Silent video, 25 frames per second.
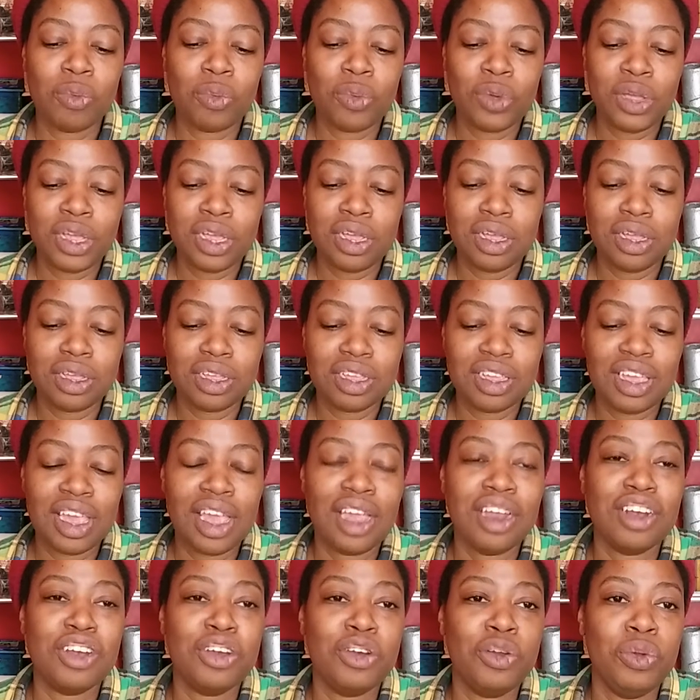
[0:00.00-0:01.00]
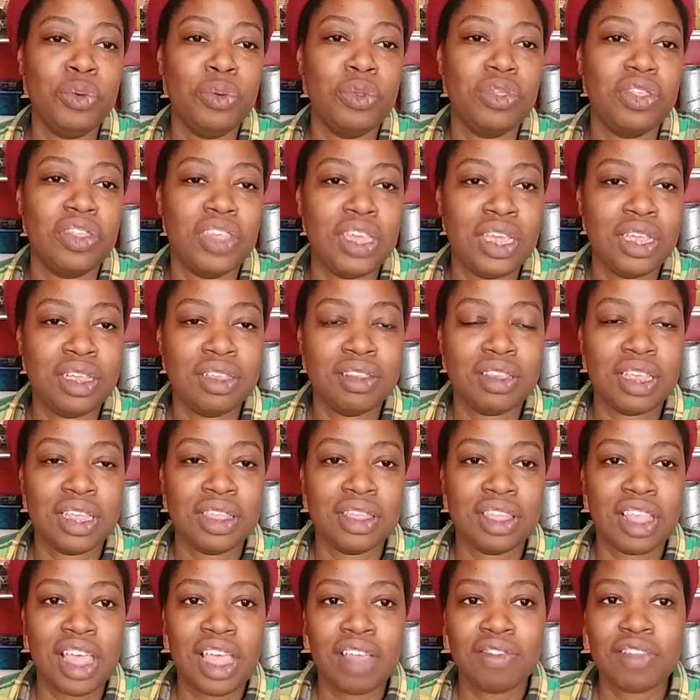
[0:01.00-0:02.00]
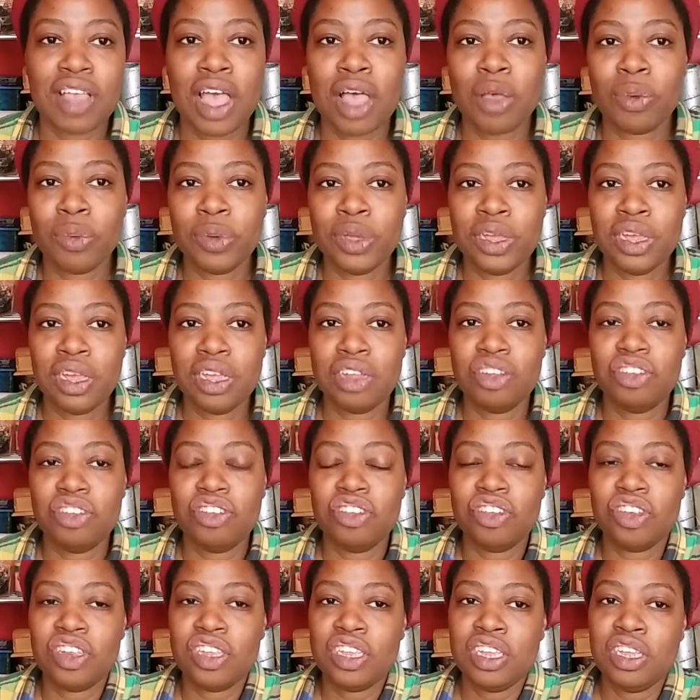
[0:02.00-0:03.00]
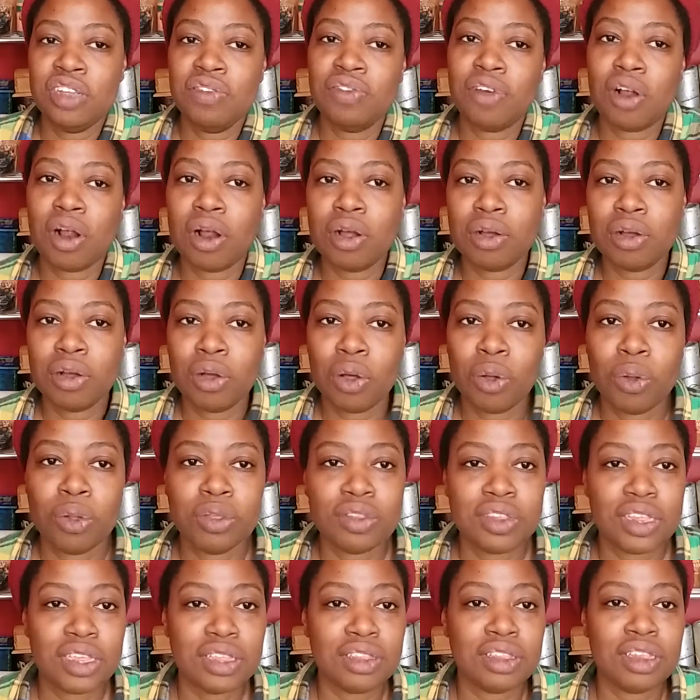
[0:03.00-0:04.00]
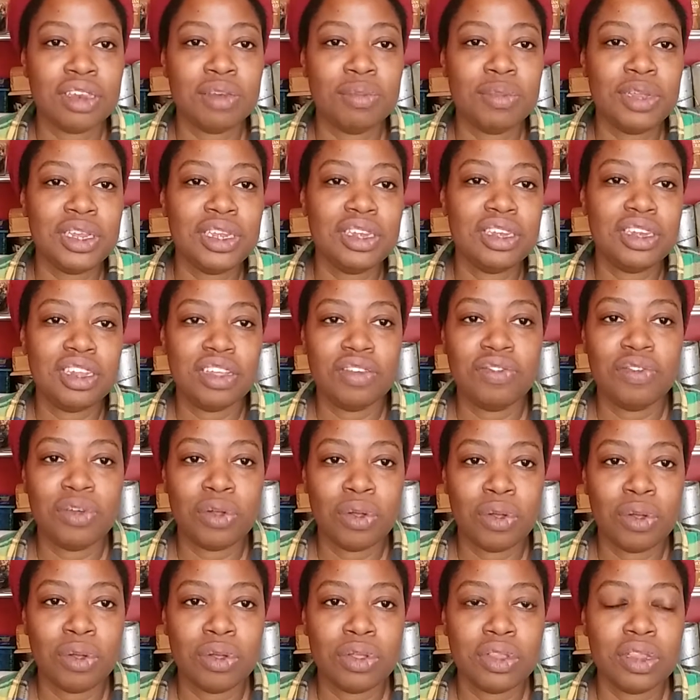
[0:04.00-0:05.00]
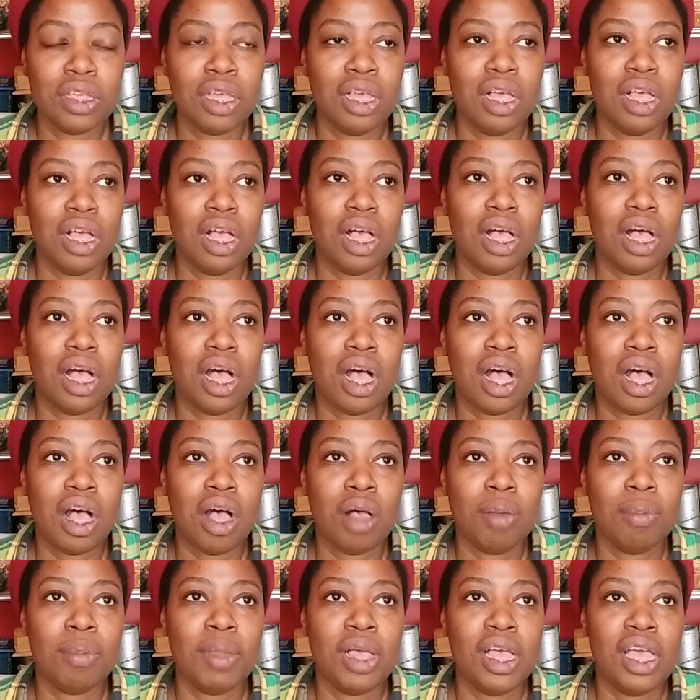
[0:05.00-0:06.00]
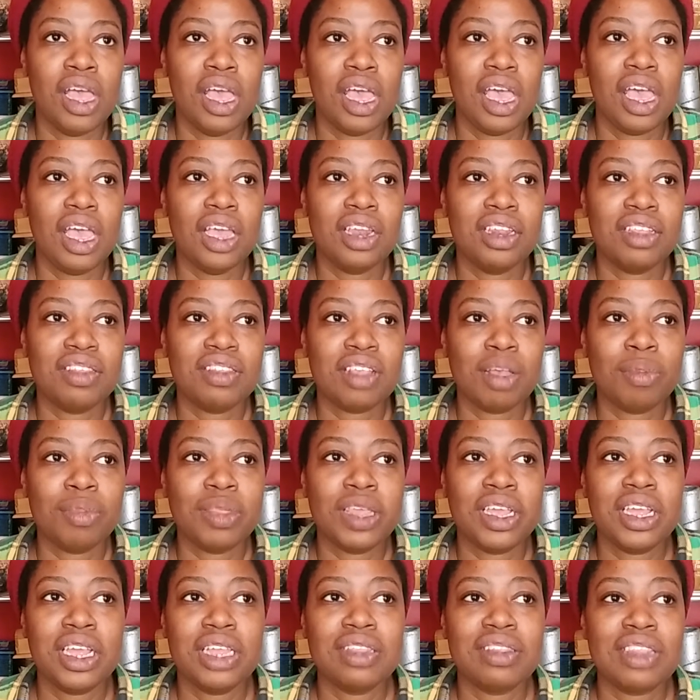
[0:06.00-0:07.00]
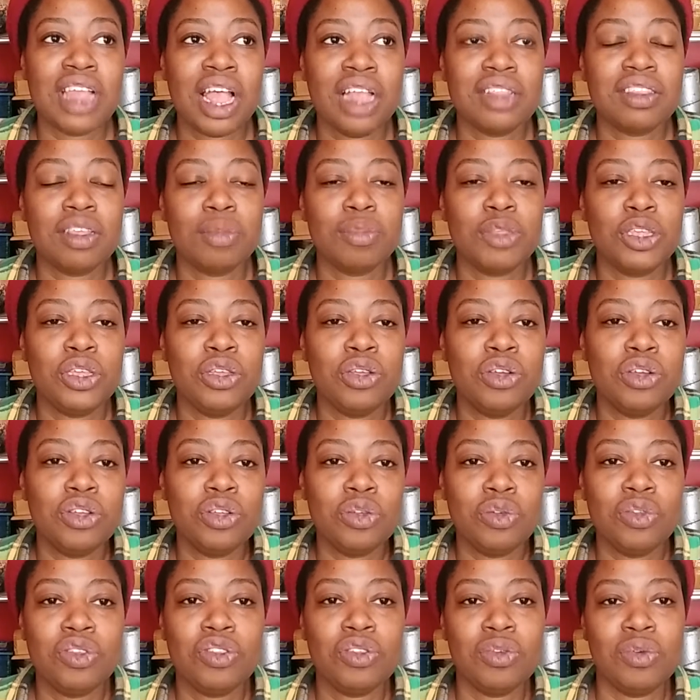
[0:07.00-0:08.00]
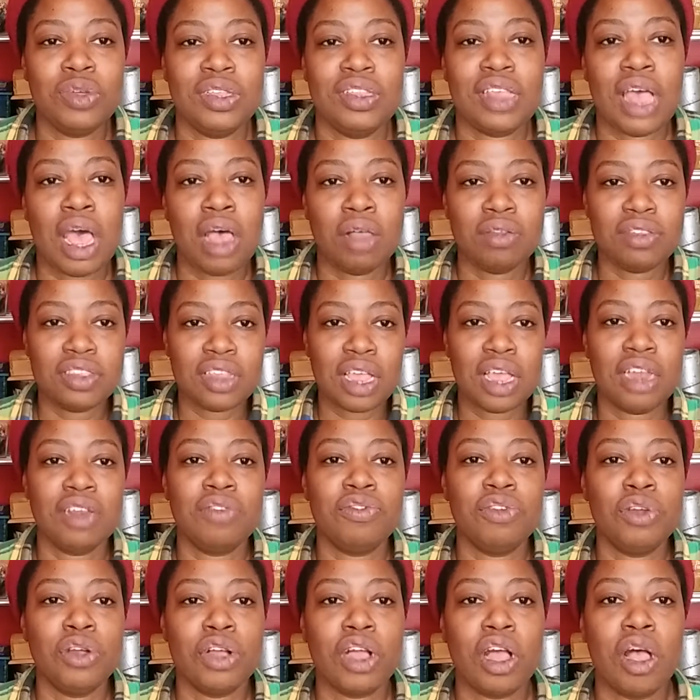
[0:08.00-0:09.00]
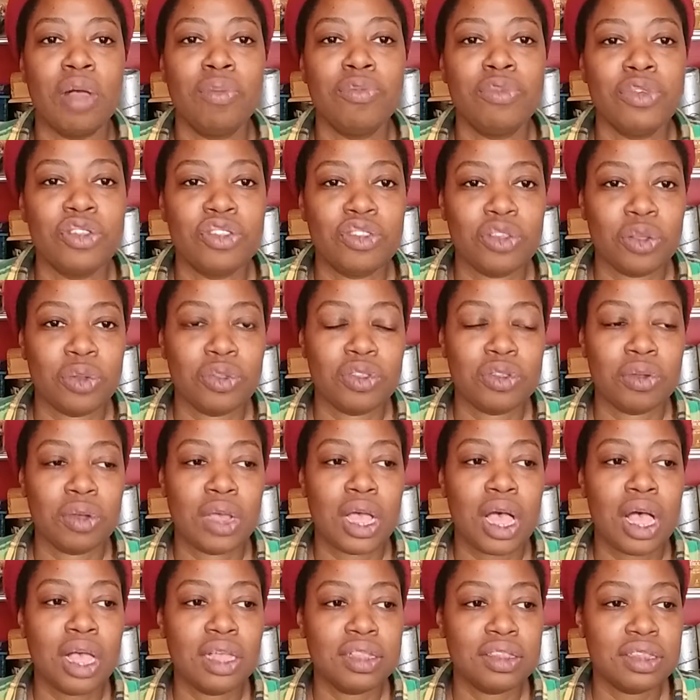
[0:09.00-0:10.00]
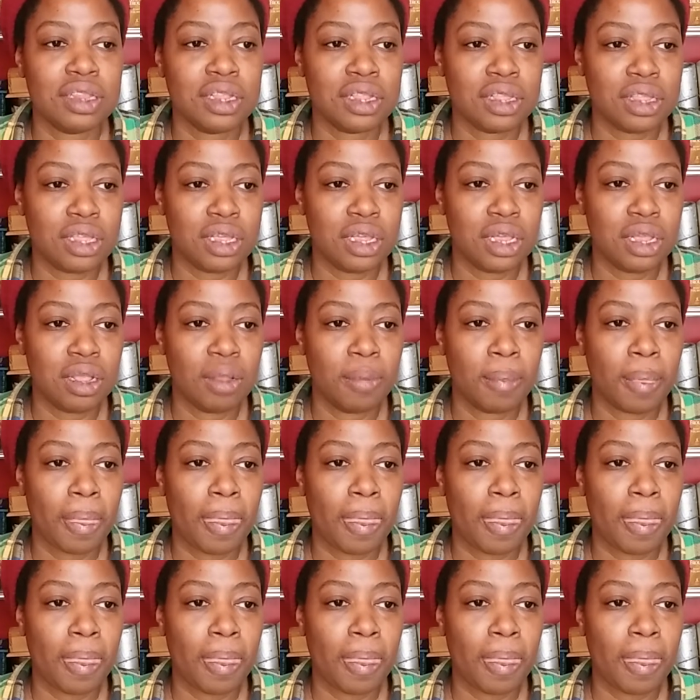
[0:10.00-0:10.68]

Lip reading: we get new things in life, how we achieve our goals. It's going to be difficult, and it's not something you're used to. It's outside of your comfort zone. So constantly